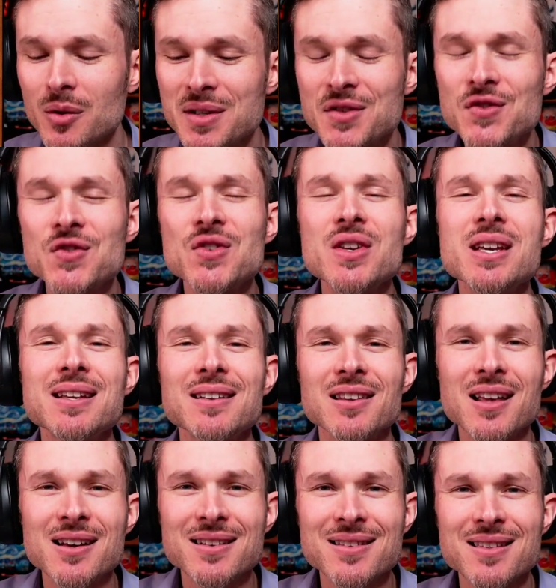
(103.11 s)
seeing a
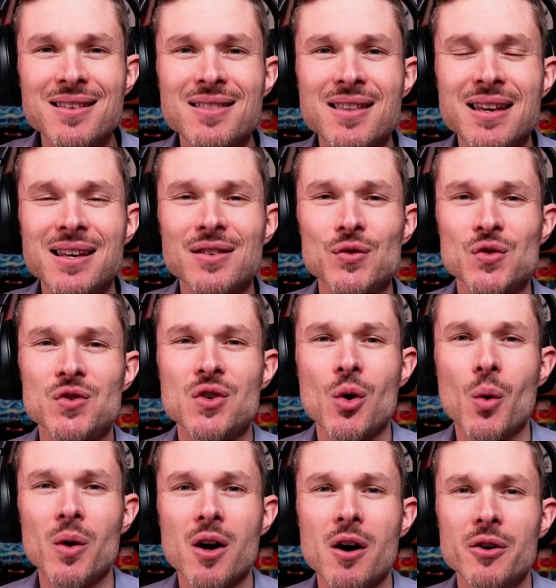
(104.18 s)
lot of the things
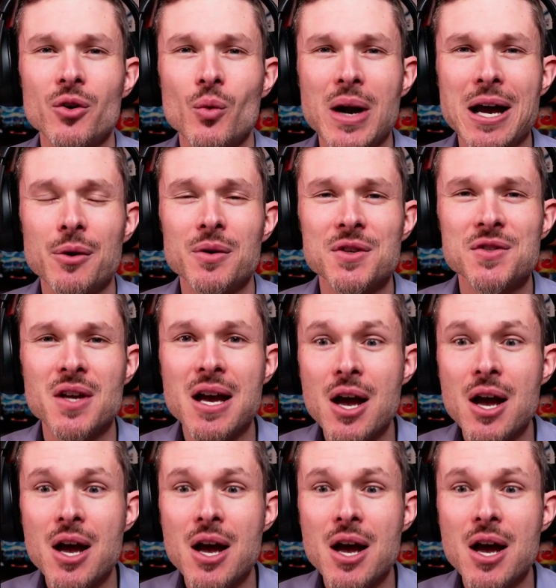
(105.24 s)
going on around us,